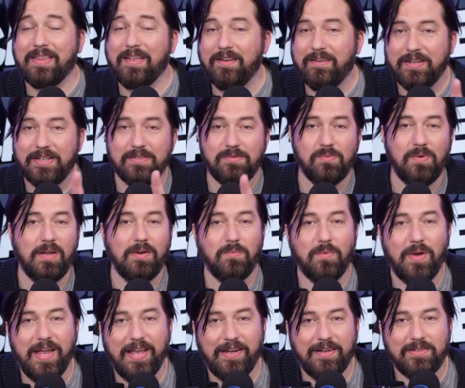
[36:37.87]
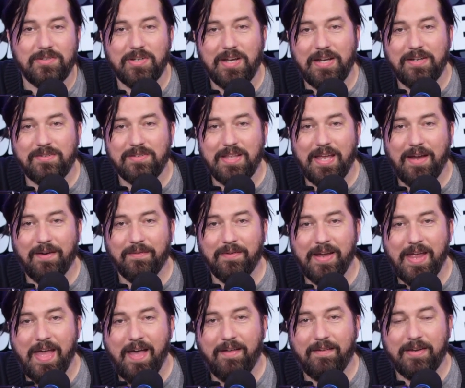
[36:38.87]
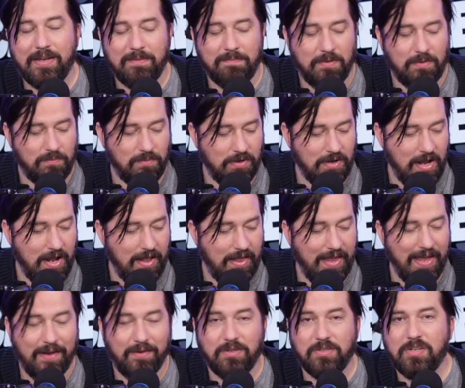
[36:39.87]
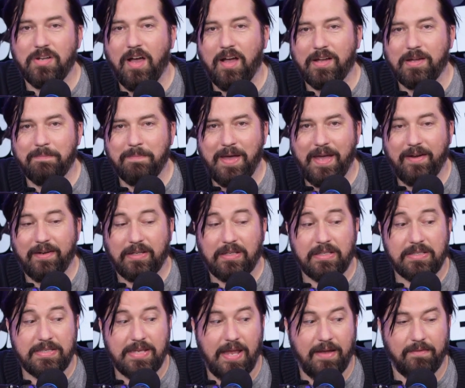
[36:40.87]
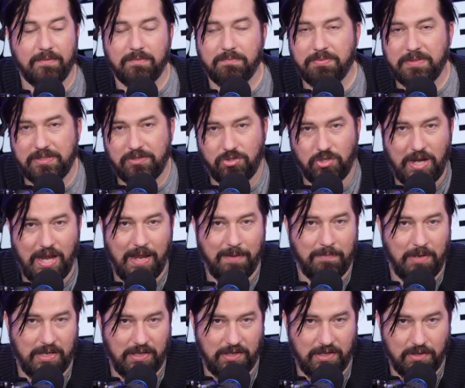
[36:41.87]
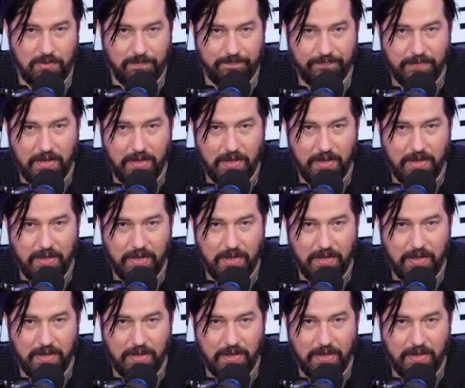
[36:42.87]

There is one way to change that reality, but we're not allowed to talk about it because that would be shaming you.